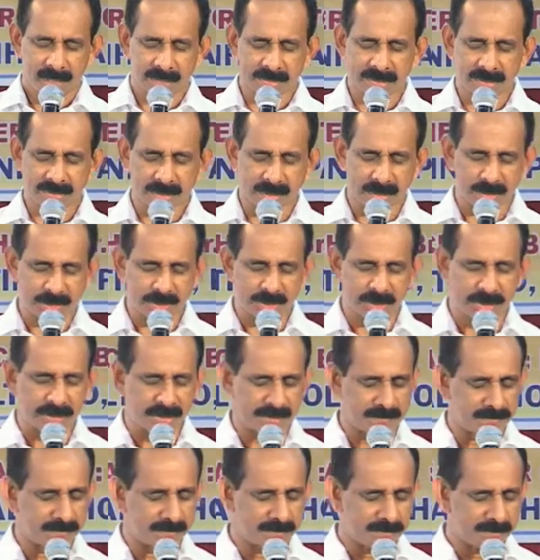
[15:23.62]
As a
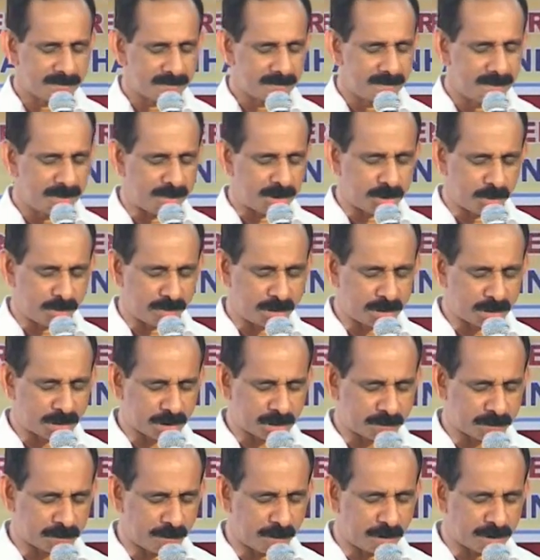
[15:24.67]
Christian, it is your
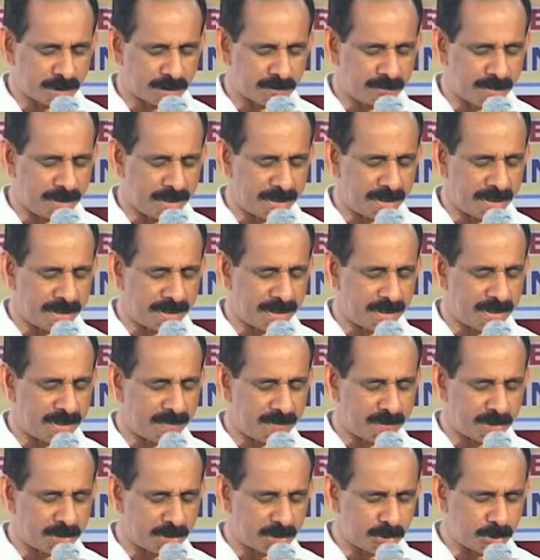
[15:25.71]
responsibility,
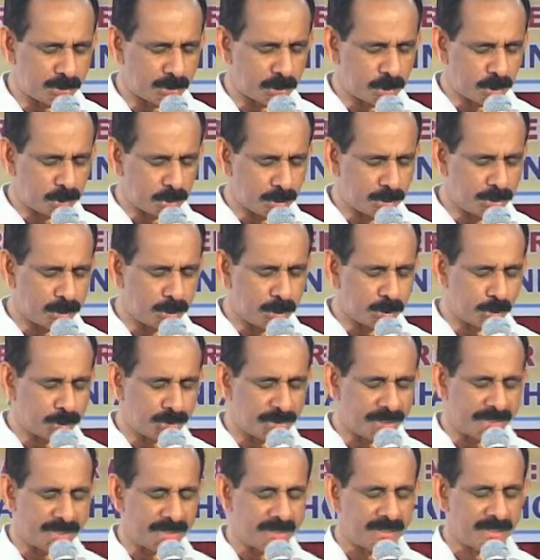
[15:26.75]
it is your
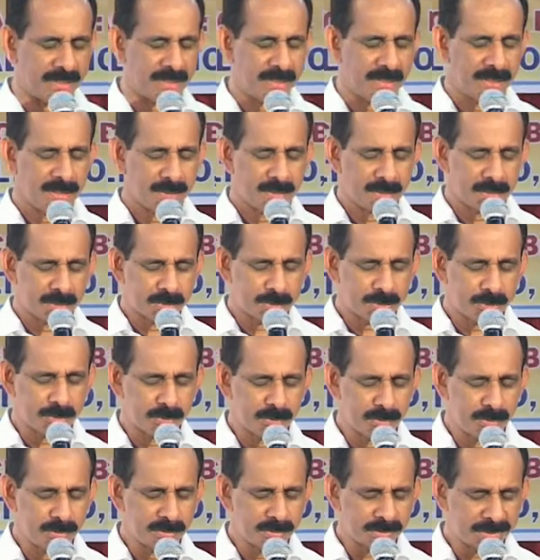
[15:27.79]
duty
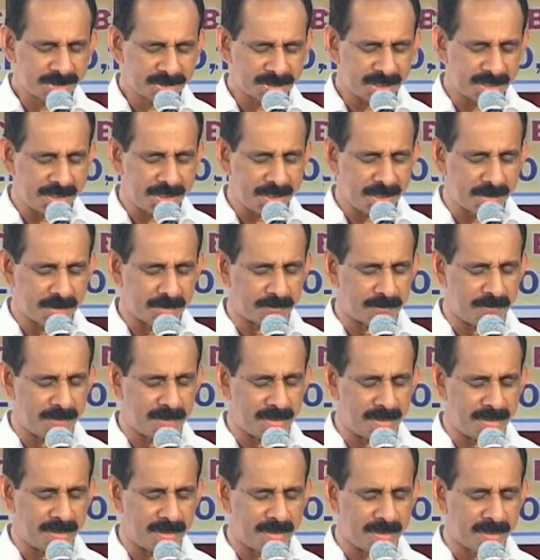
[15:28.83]
to study the
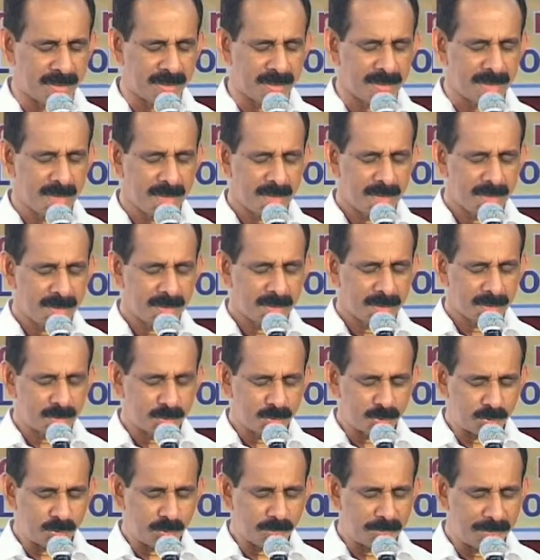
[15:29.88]
Word,
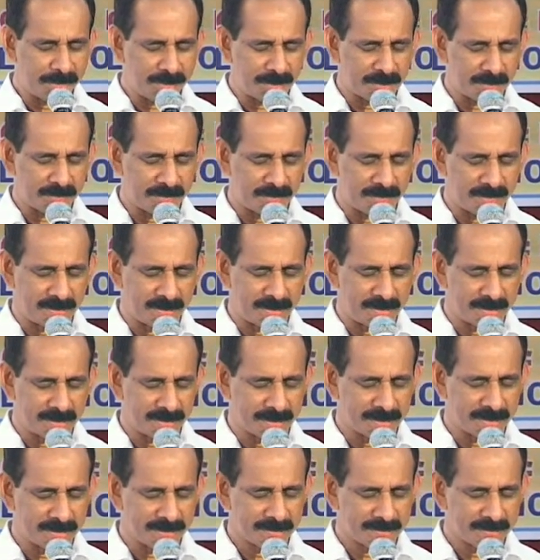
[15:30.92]
to obey the Word,
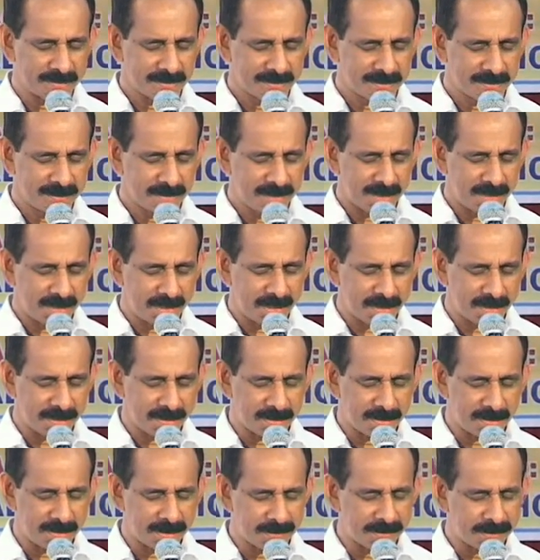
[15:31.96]

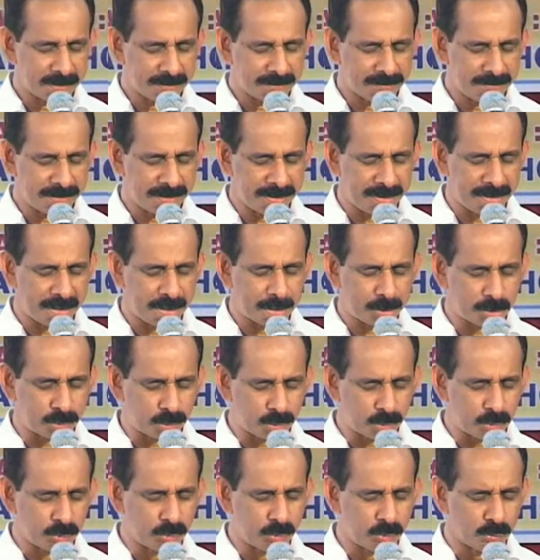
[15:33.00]
and be a
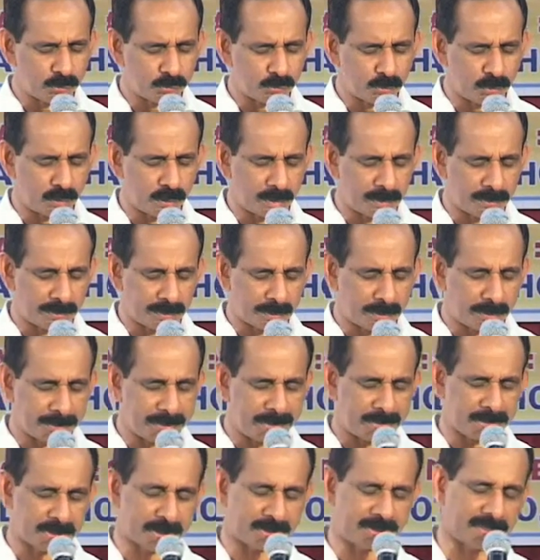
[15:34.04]
true follower of
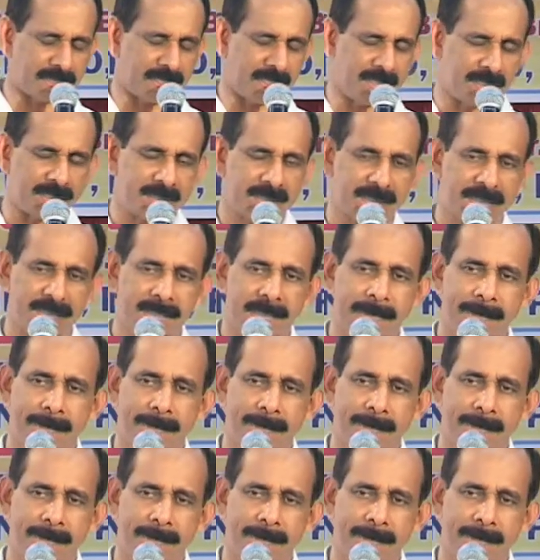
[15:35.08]
Jesus Christ.